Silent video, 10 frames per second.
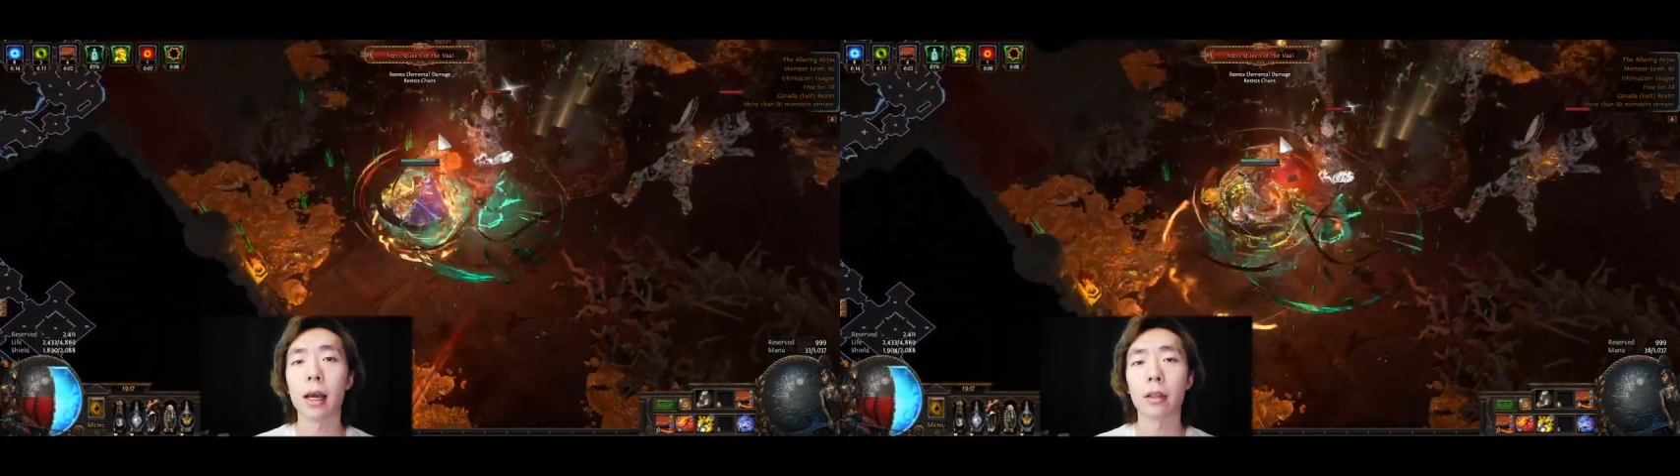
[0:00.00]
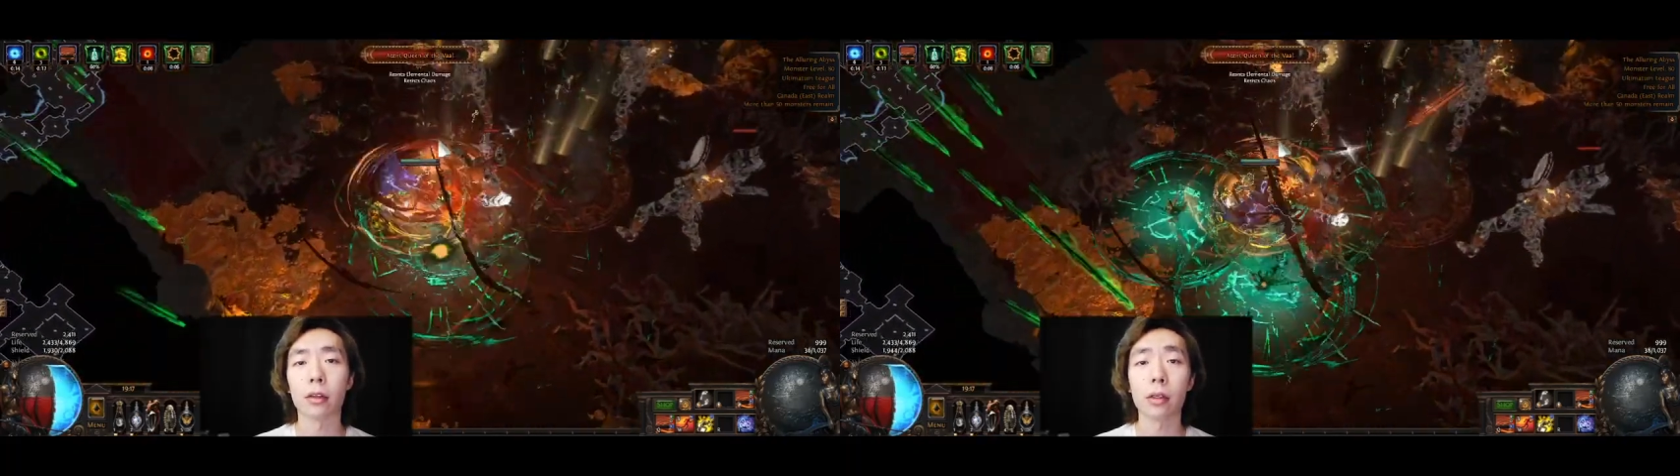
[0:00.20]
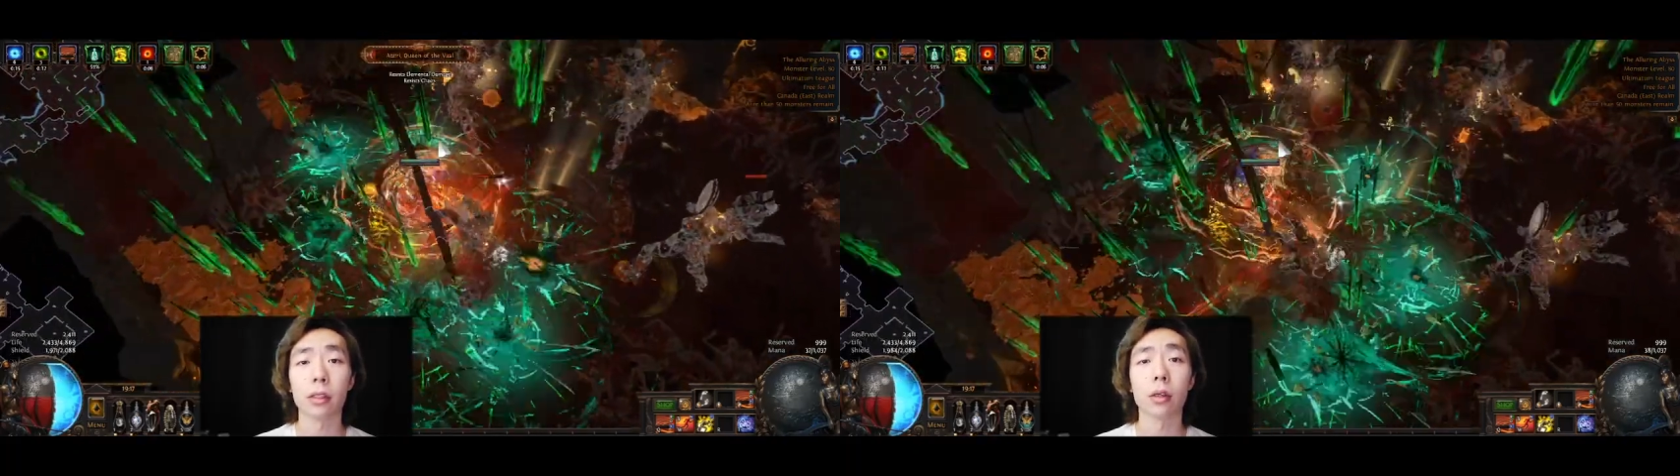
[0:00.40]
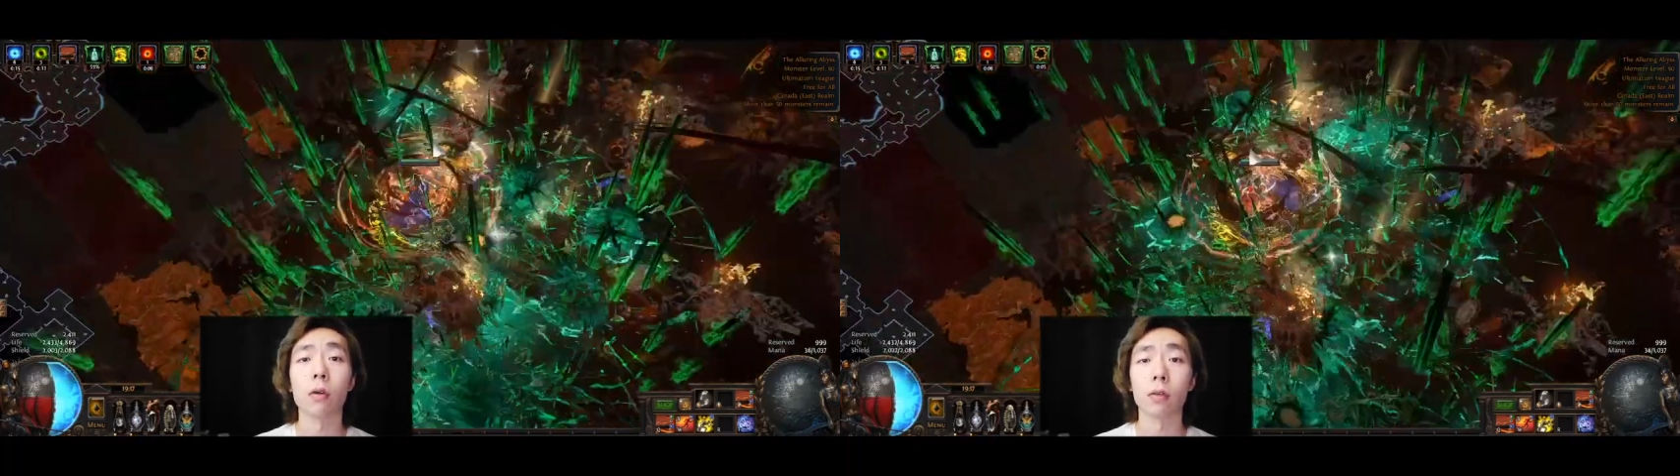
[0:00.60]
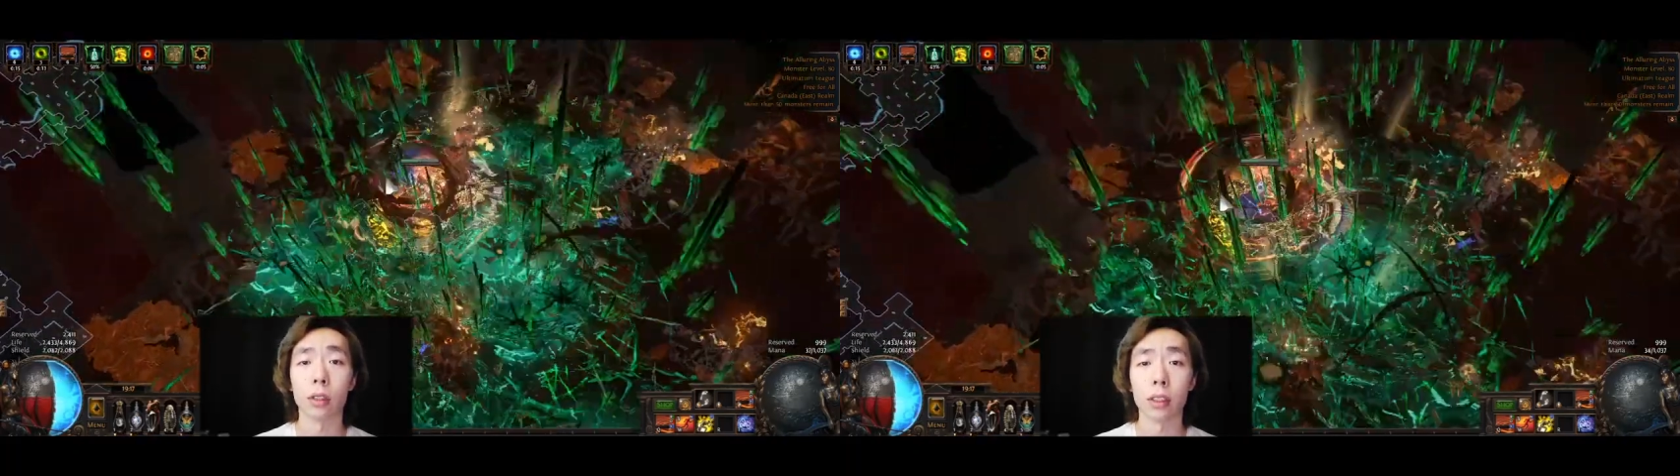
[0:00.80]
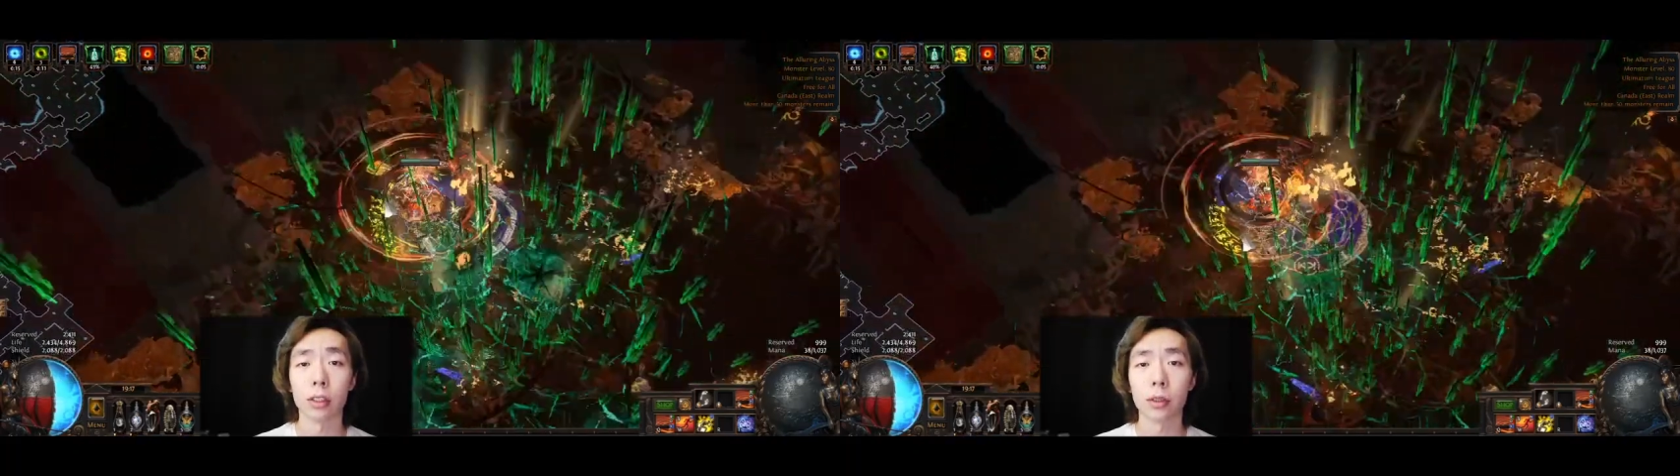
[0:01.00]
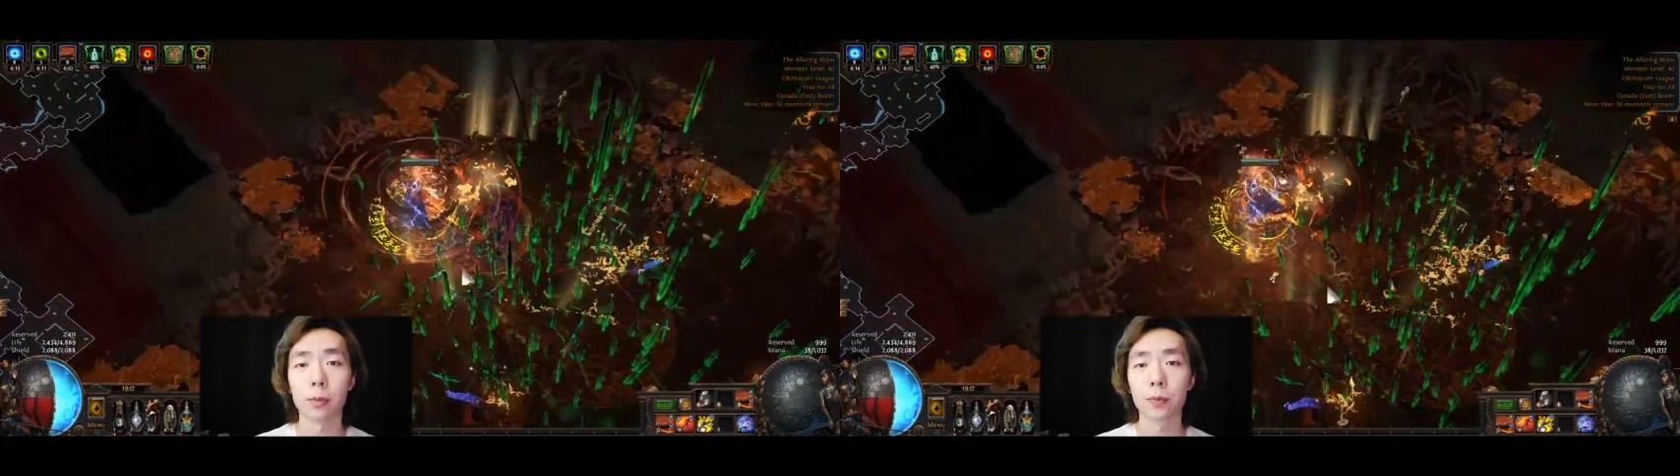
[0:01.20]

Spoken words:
and the third is overleech.